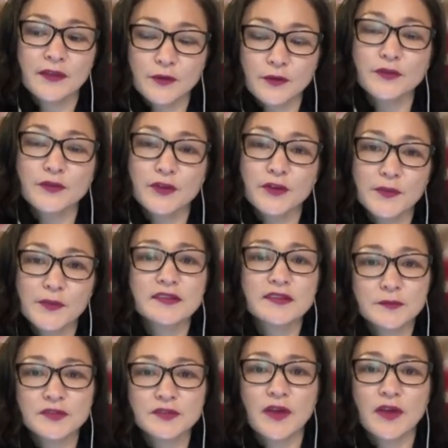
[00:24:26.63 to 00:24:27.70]
those are going to be
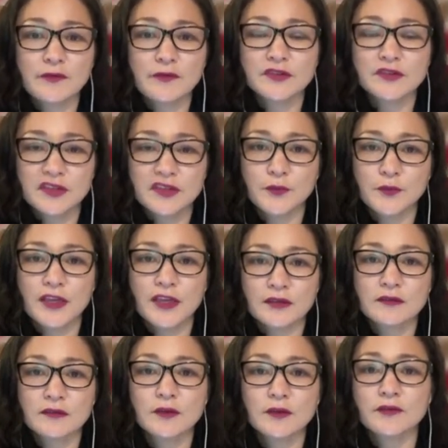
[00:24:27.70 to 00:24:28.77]
some survivors that we
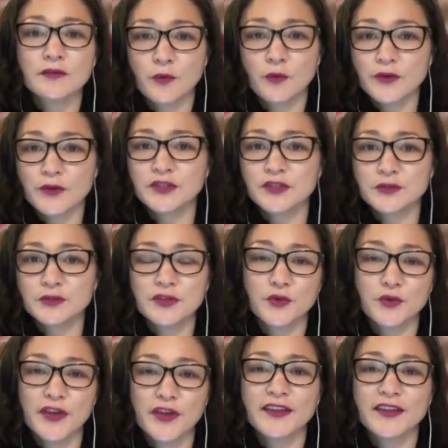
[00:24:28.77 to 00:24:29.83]
can look forward to
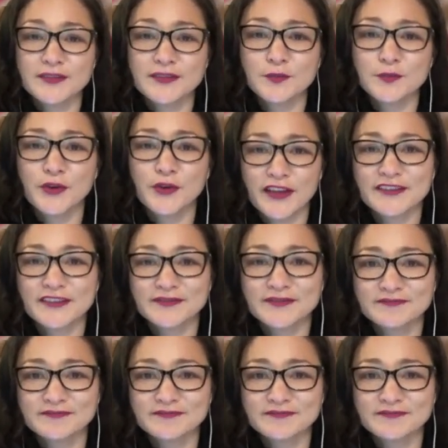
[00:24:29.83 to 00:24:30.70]
enjoying and supporting.